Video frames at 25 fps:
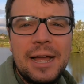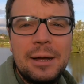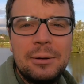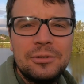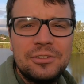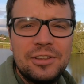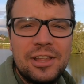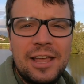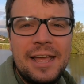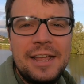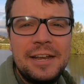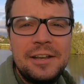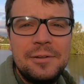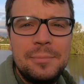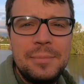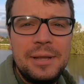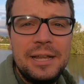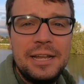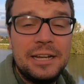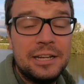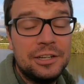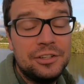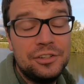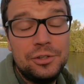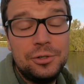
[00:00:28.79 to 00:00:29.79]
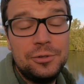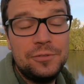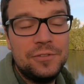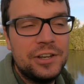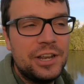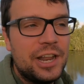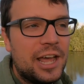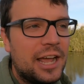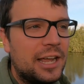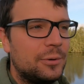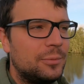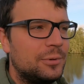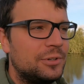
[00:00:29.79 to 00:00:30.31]
hours ahead of me, can do the
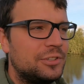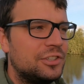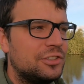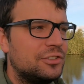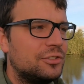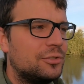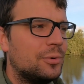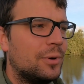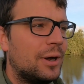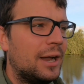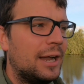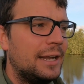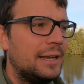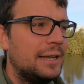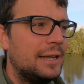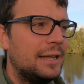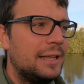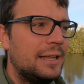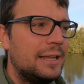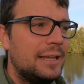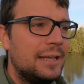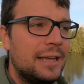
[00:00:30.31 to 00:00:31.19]
night, which is great,